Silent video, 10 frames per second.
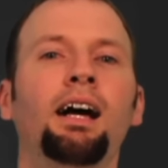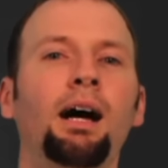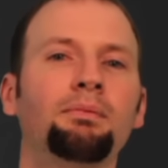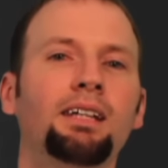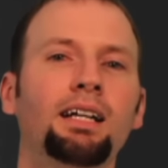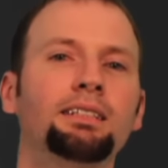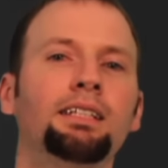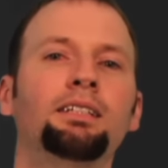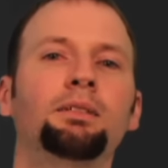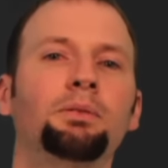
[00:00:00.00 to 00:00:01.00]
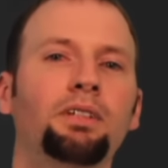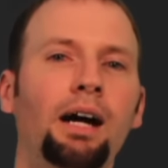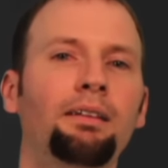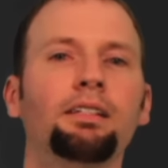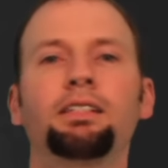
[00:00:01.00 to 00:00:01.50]
I'm Dustin.
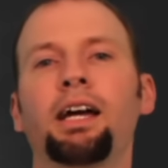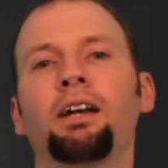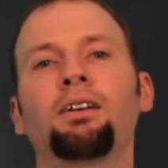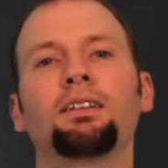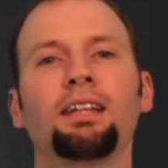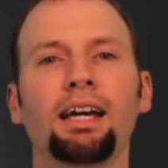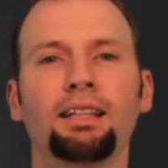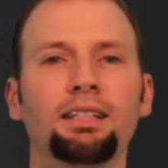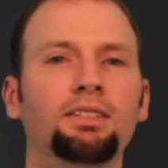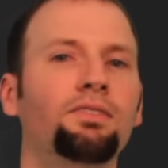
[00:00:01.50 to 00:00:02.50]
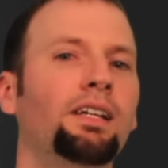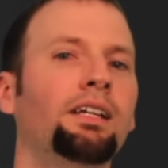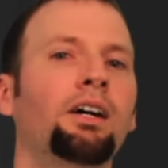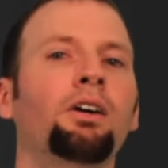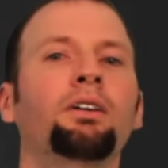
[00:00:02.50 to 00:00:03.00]
Subscribe to the channel, like this
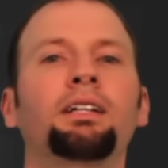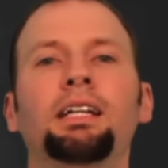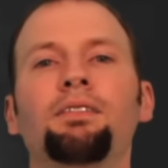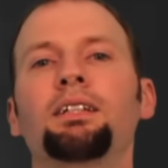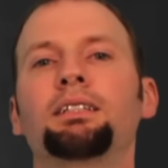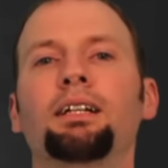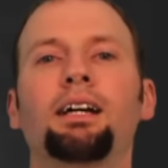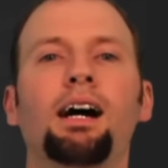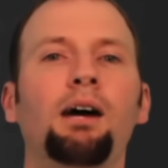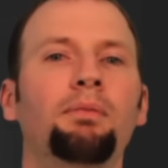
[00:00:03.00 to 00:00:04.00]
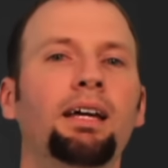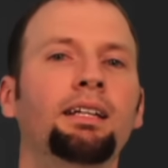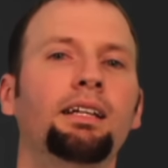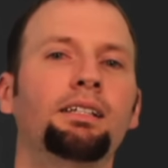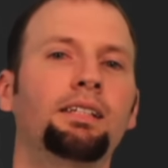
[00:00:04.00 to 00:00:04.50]
video, give us a
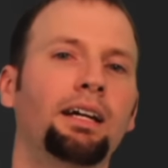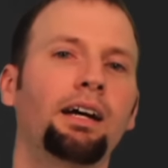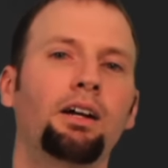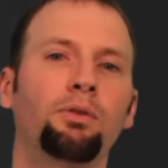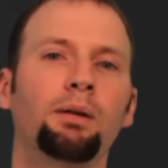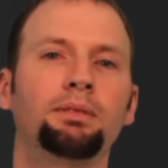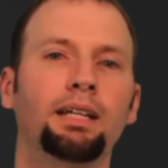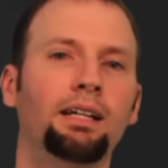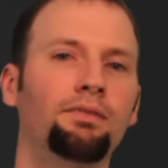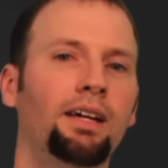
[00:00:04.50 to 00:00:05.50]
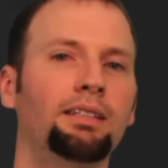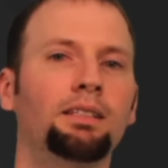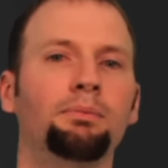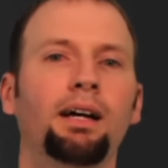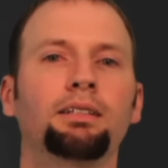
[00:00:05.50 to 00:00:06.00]
comment, and check out our website,
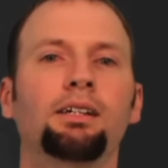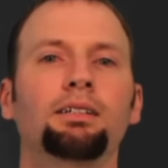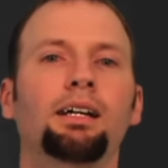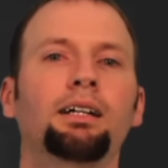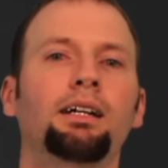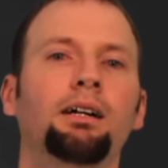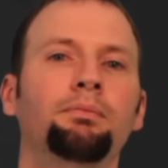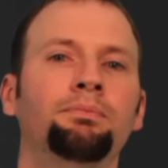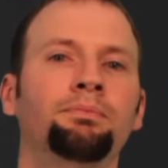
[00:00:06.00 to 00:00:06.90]
FantasySmackTalk.com.